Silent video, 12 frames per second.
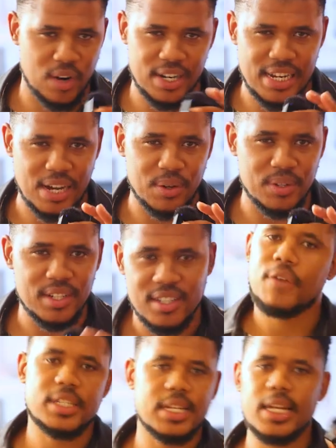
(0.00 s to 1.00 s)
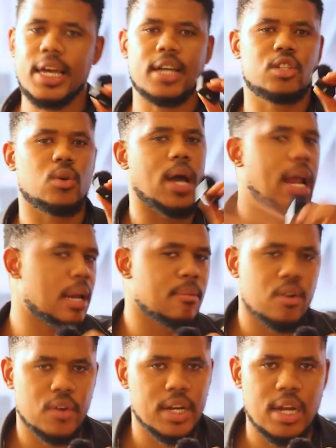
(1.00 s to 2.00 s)
rundown. Firstly, head to LM
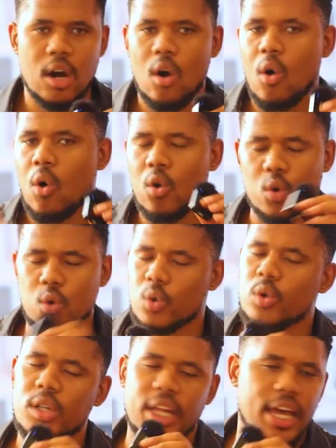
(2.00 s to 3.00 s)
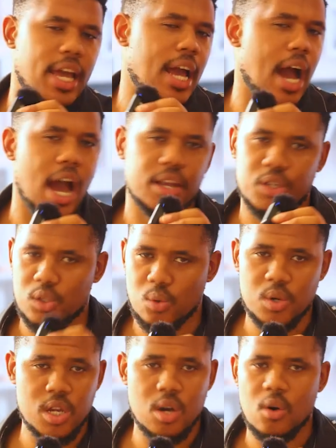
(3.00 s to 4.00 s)
Arena or Google AI
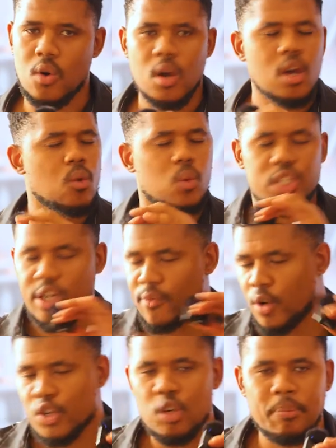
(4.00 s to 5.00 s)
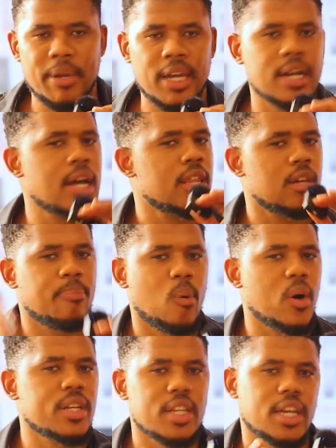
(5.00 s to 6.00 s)
Studio, whichever one you pick. The
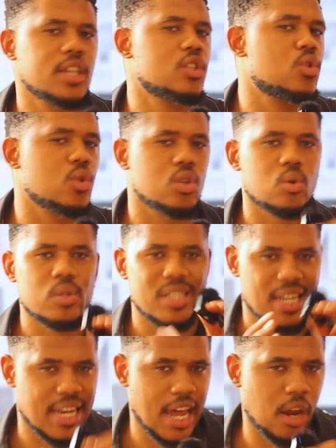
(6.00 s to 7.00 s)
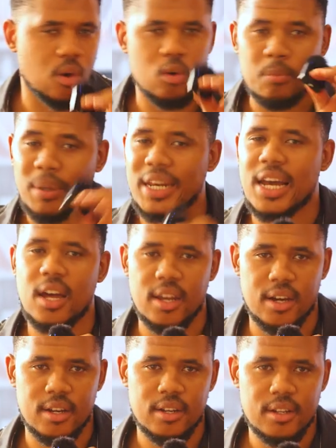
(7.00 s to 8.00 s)
point is to use Nano Banana.